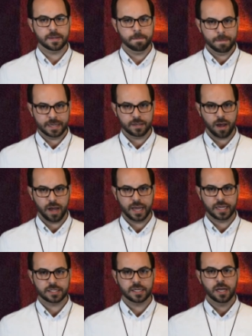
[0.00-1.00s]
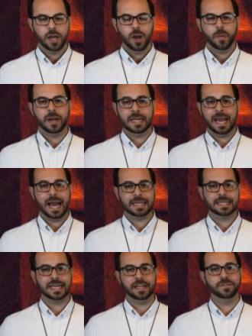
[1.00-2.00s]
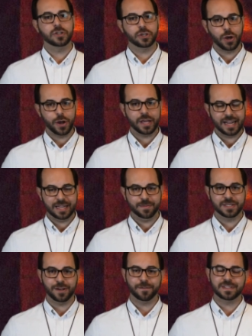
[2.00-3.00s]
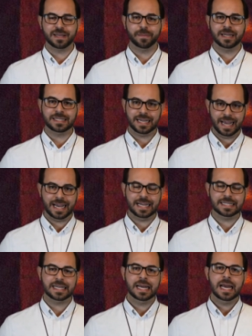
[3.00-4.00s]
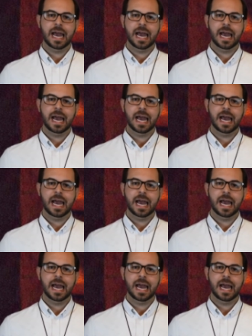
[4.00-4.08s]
midnight, when he had to leave to go get himself something to eat.